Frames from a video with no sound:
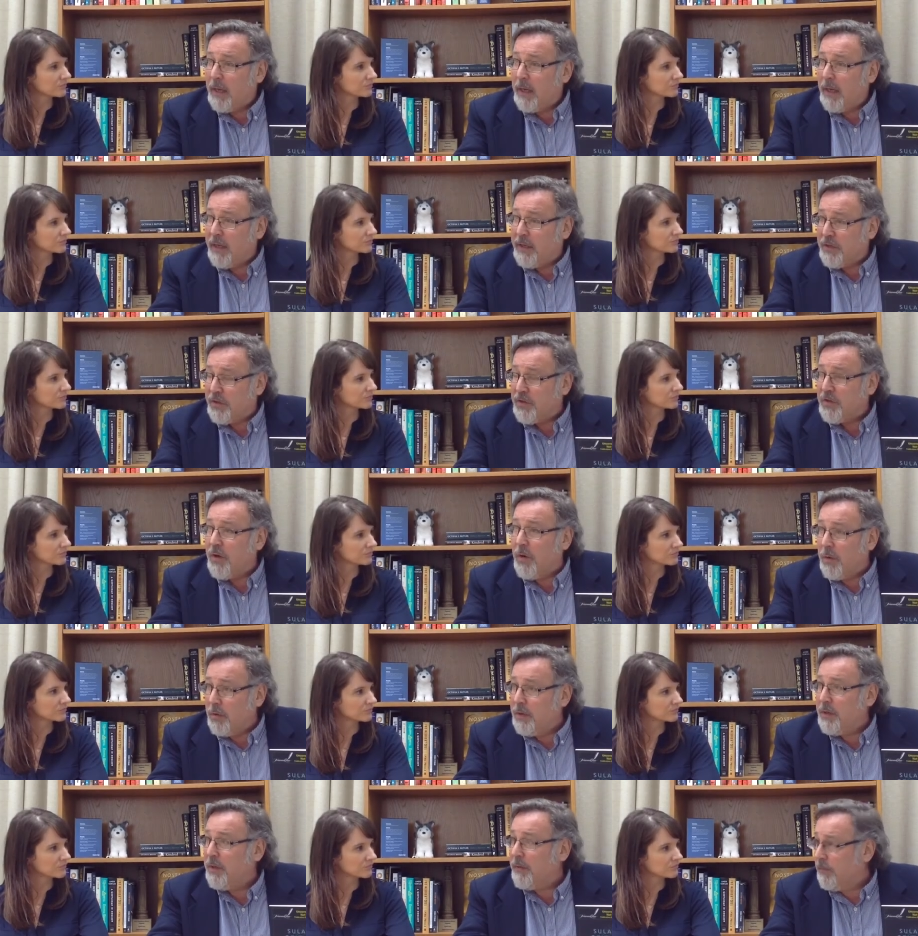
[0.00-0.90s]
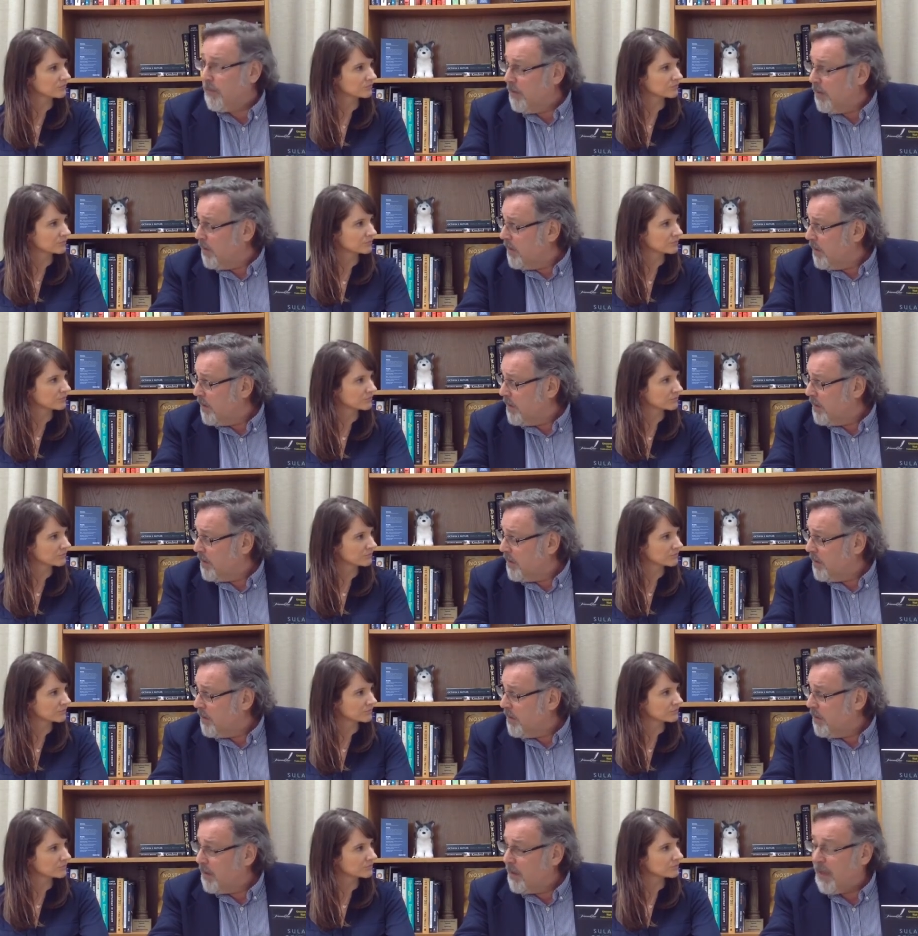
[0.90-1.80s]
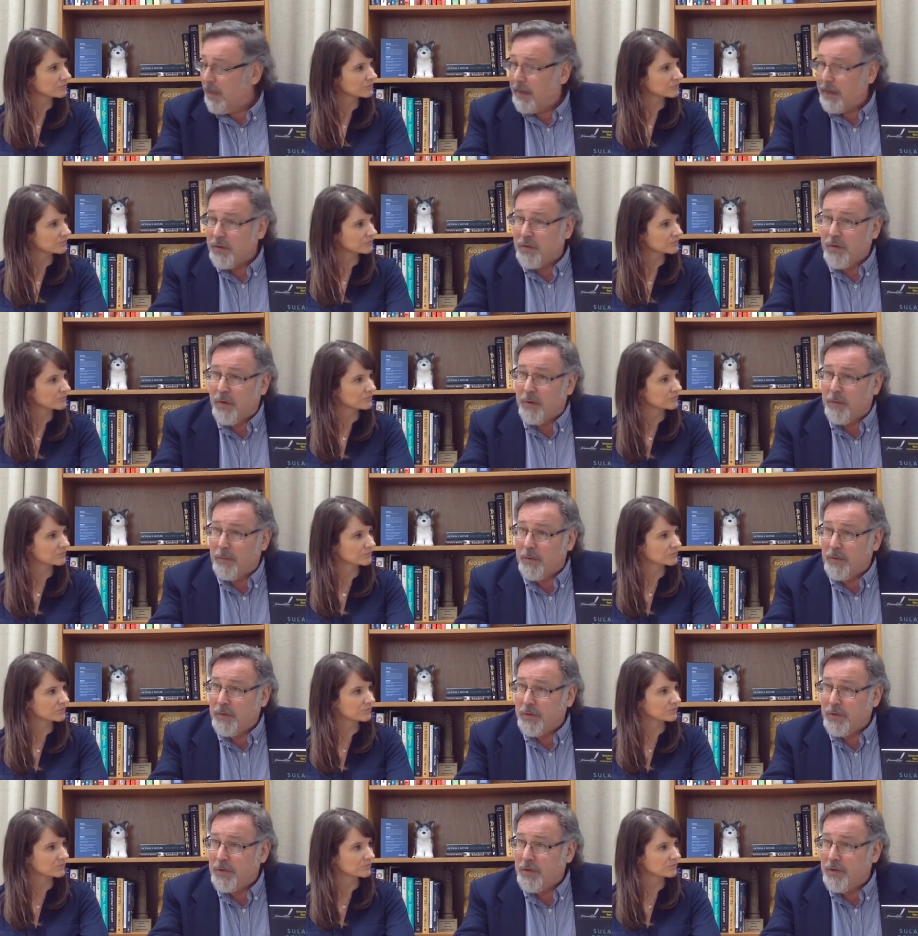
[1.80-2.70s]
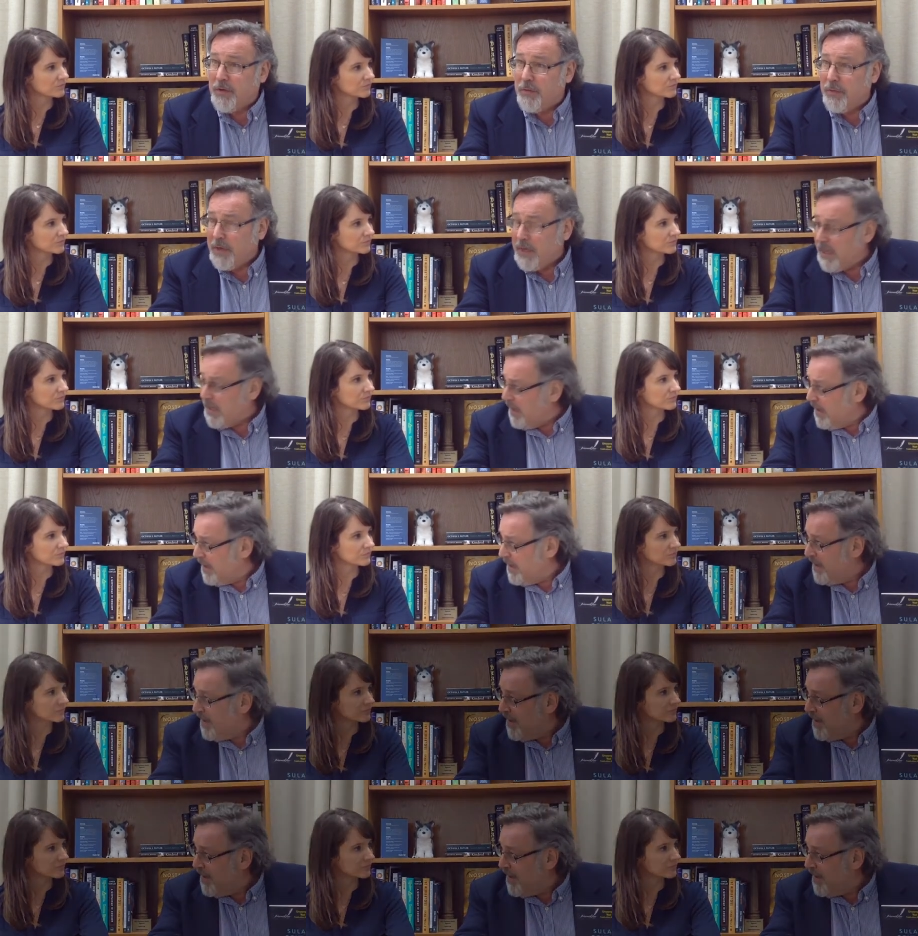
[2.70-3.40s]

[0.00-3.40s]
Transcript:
Speaker 1: It's so different that it's almost unique.